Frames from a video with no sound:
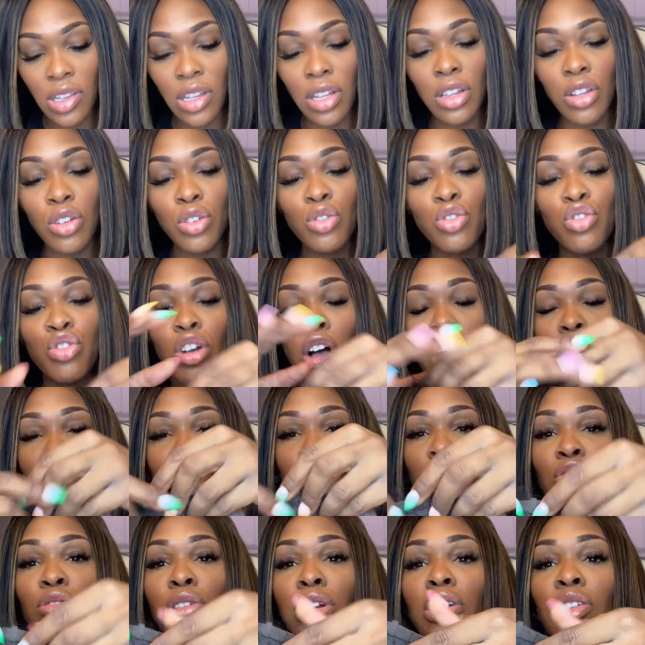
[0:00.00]
the little
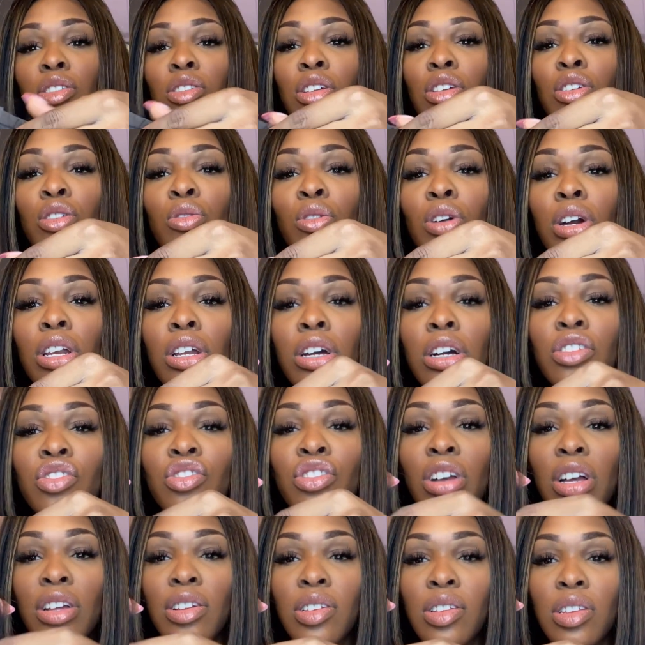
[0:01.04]
drawstring so you can
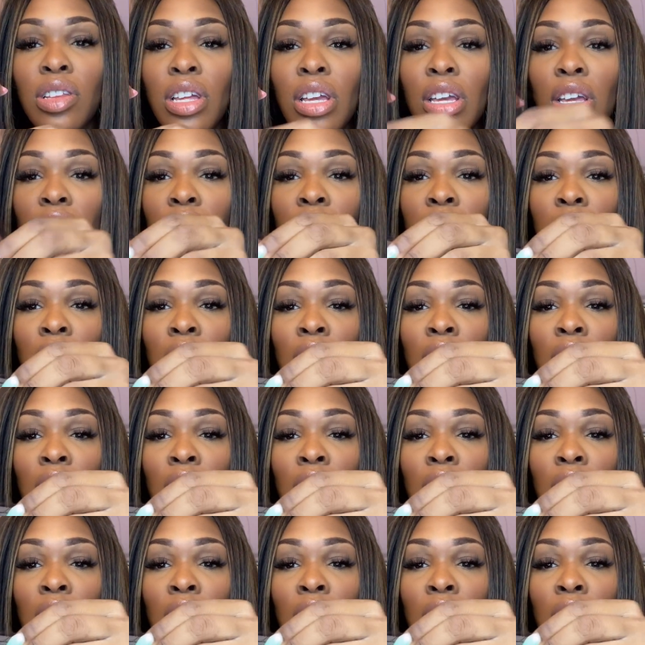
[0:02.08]
adjust it.